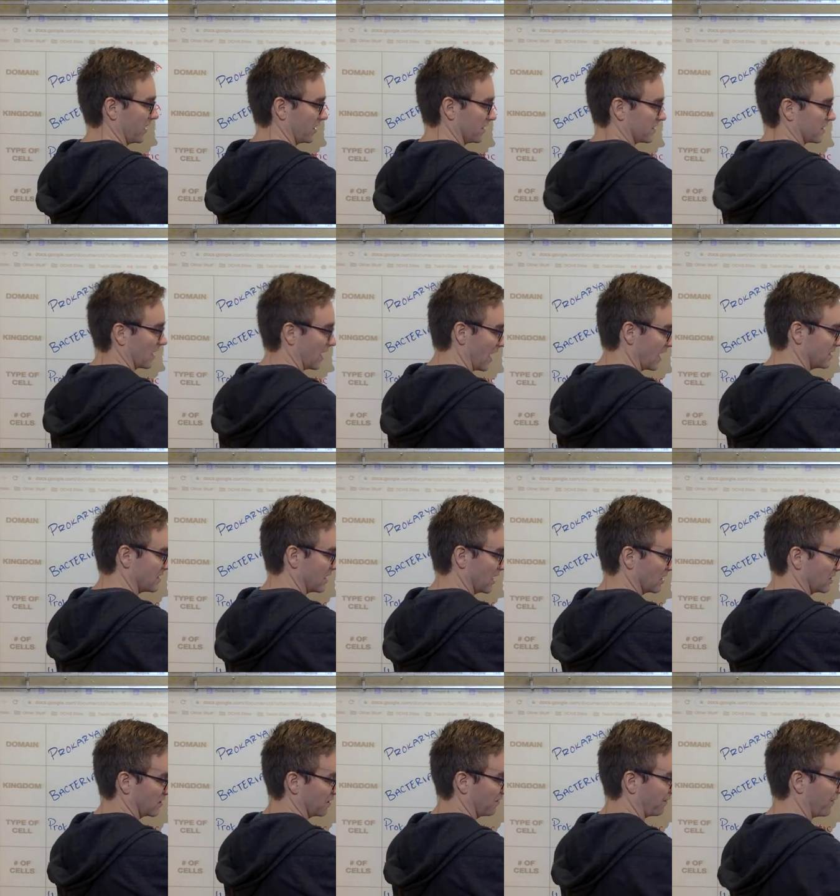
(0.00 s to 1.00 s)
we have different
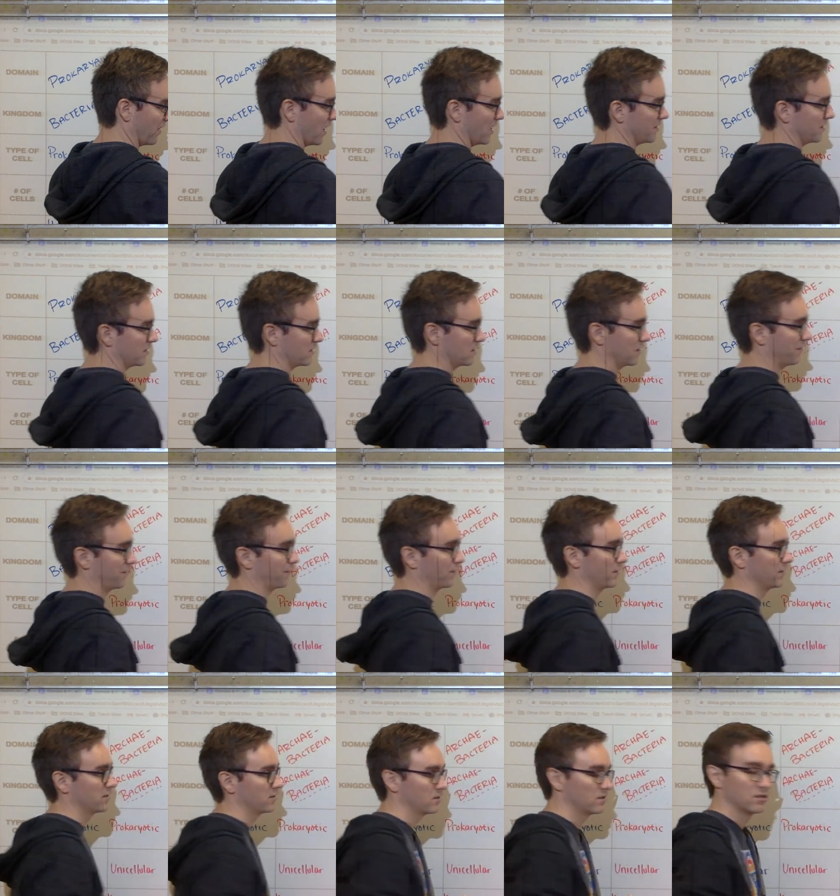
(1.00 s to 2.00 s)
things that
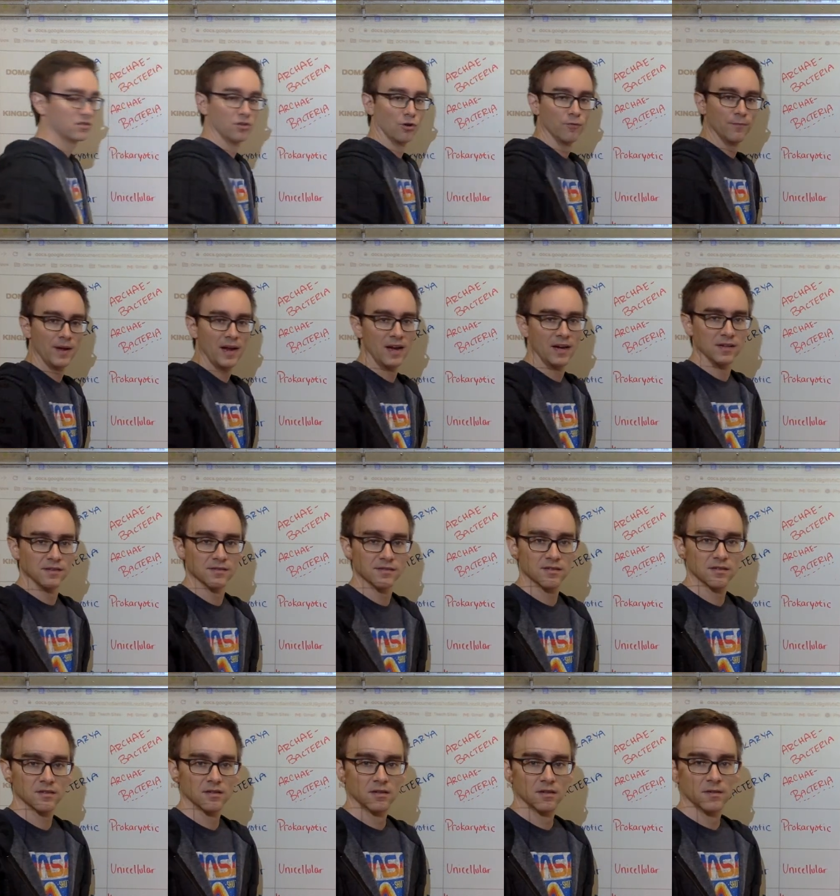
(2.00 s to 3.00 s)
identify the
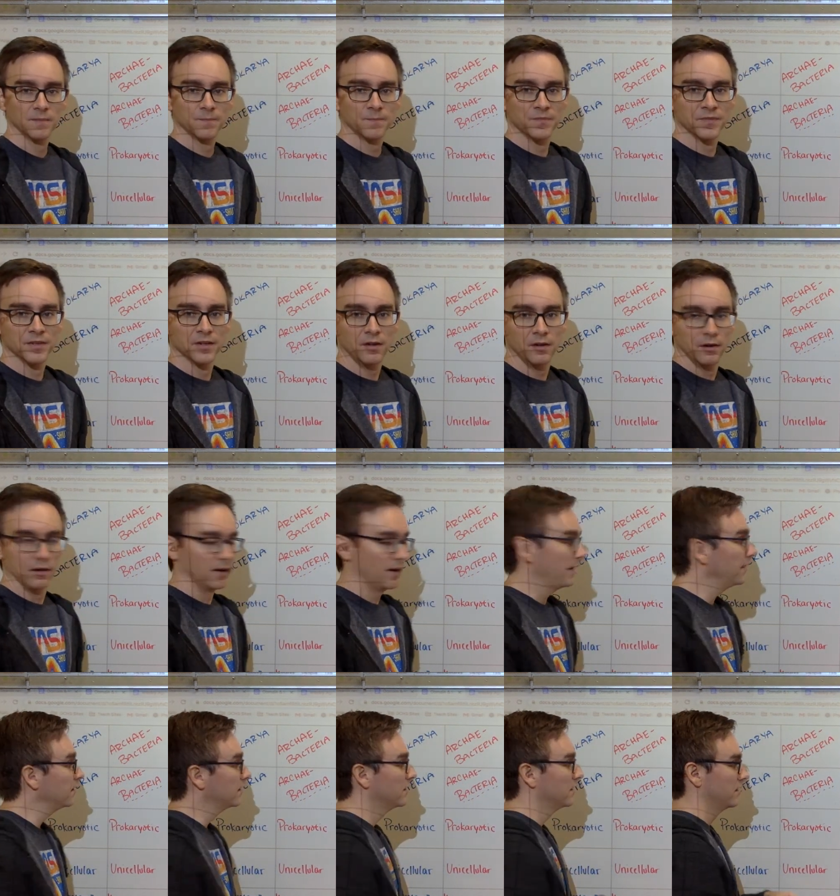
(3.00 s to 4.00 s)
different domains,
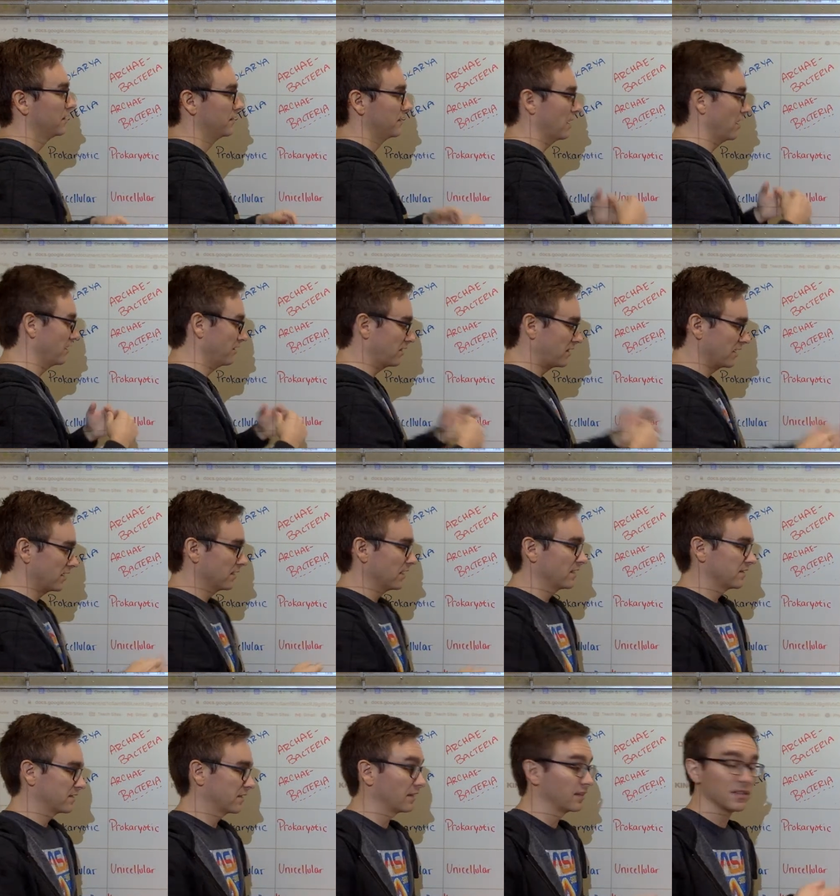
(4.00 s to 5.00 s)
all right?
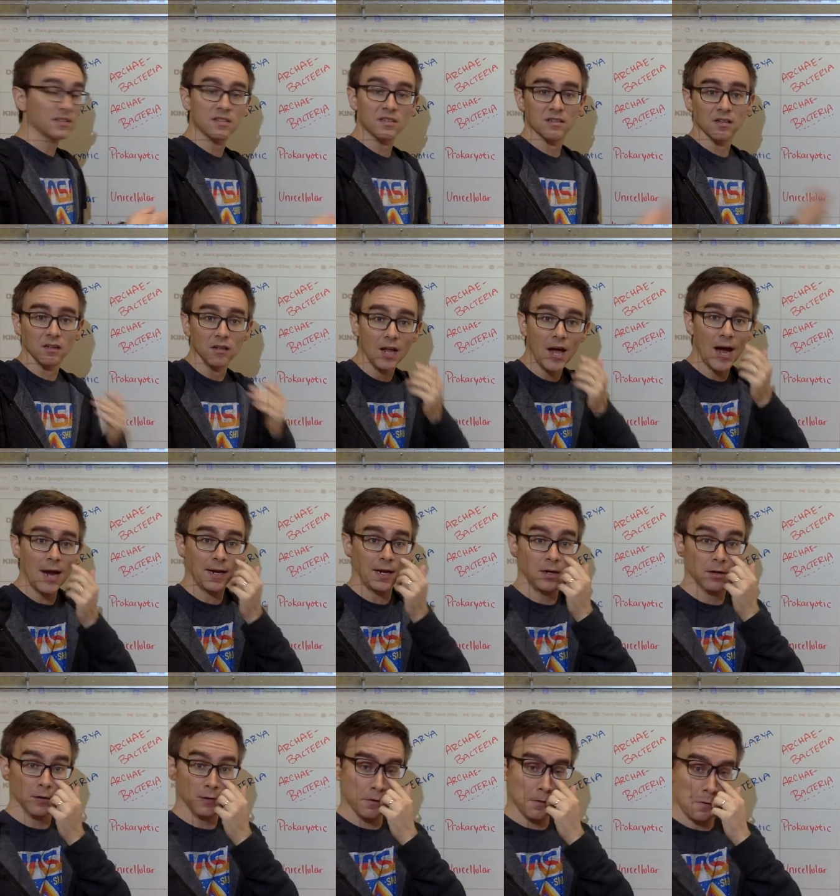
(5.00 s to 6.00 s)
Now you think
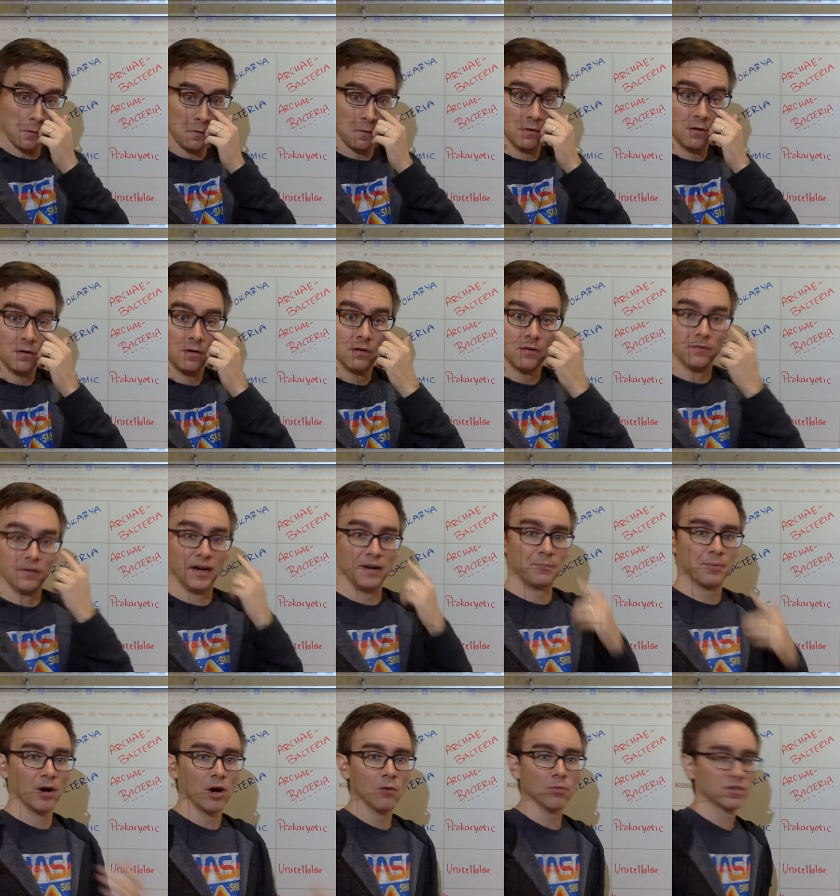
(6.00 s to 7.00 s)
like this is a lot
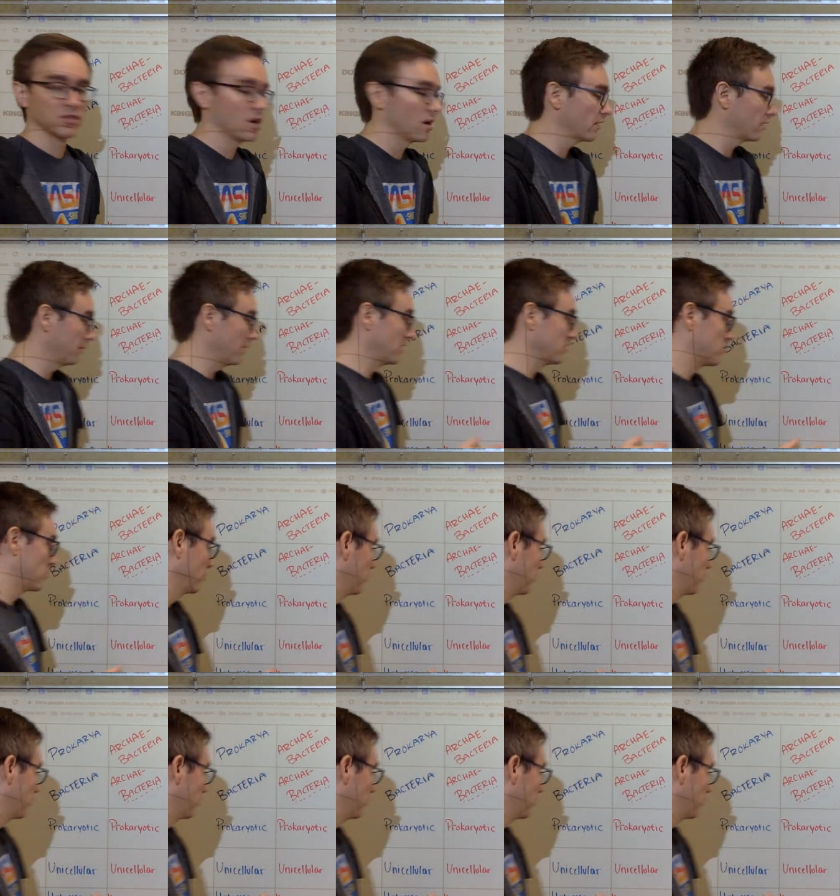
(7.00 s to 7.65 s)
here, right?